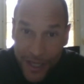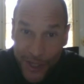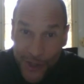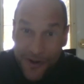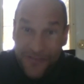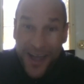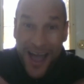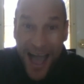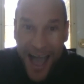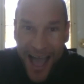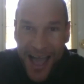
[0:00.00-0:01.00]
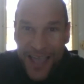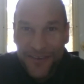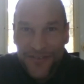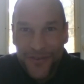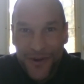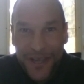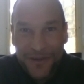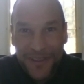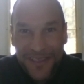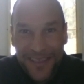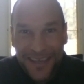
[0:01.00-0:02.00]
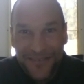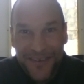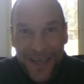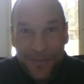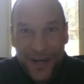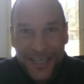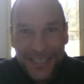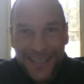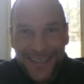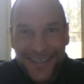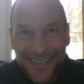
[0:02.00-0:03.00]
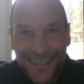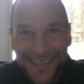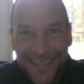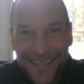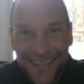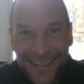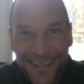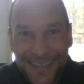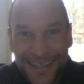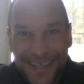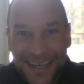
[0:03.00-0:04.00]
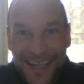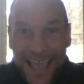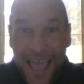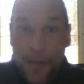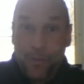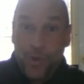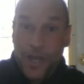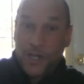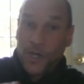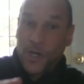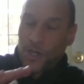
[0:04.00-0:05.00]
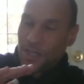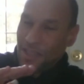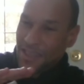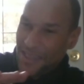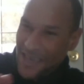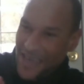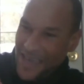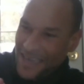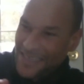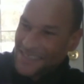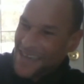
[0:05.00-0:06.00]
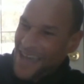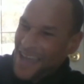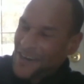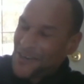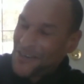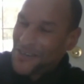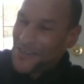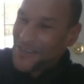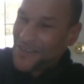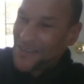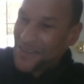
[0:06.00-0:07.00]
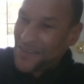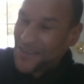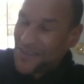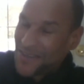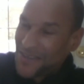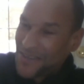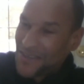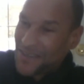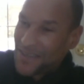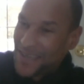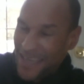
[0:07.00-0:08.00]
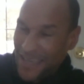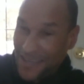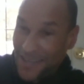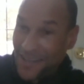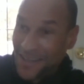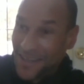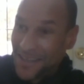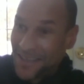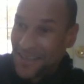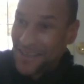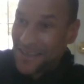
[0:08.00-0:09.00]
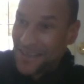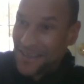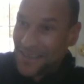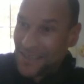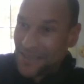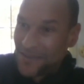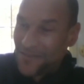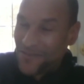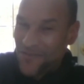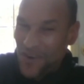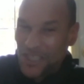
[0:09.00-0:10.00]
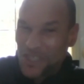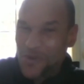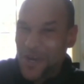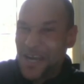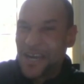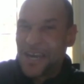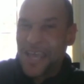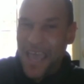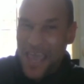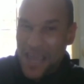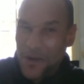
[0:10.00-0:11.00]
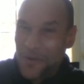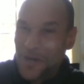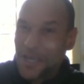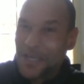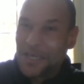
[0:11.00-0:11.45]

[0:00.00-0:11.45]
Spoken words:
you're of high frequency and vibration. And when you're sick and tired, ill, frustrated, angry,